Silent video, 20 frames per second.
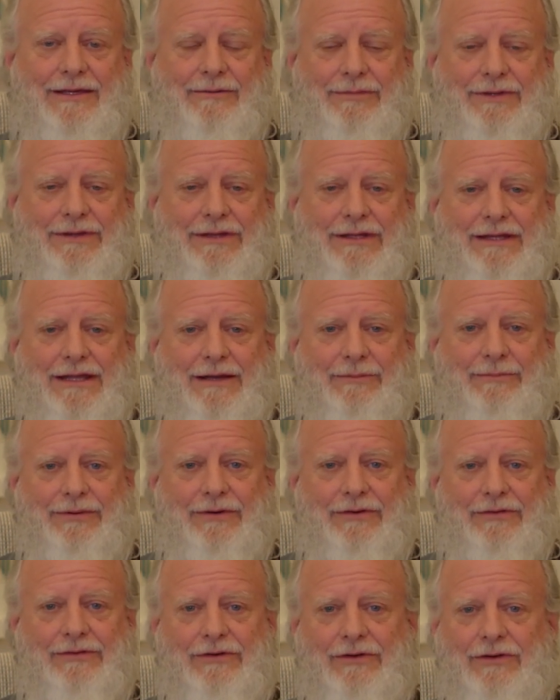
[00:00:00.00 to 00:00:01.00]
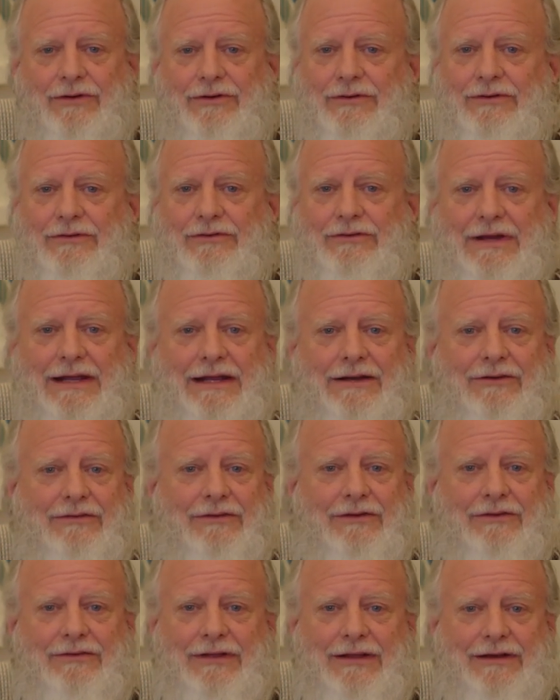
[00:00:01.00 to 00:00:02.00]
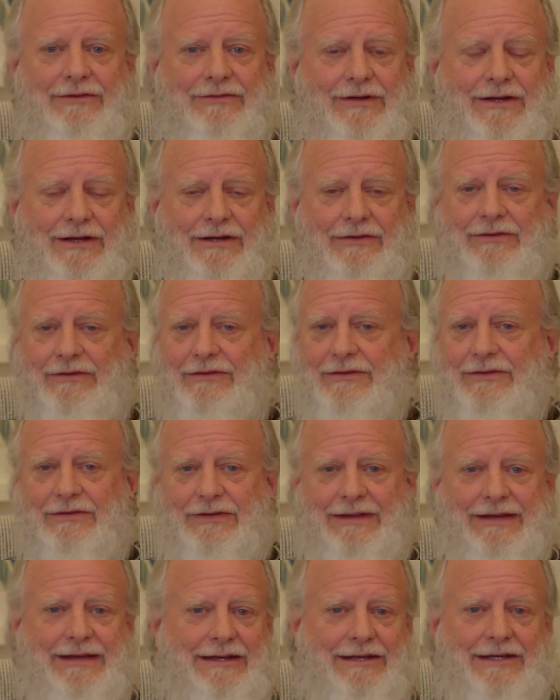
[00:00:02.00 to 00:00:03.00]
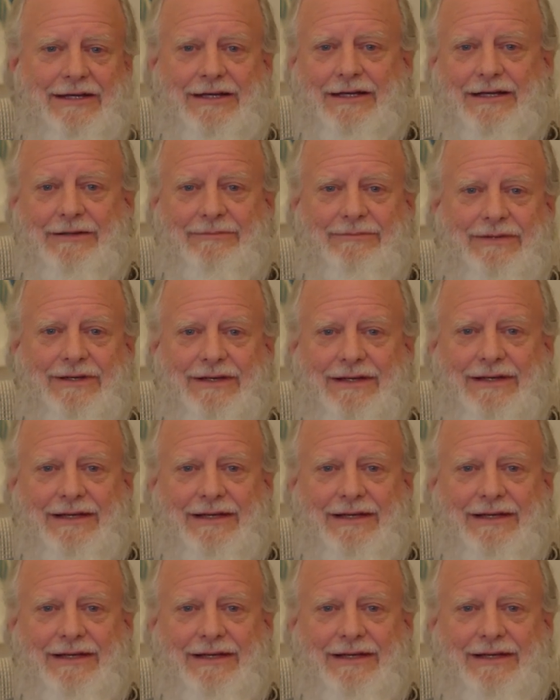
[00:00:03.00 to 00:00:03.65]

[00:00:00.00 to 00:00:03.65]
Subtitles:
but then that person could change their state of consciousness anytime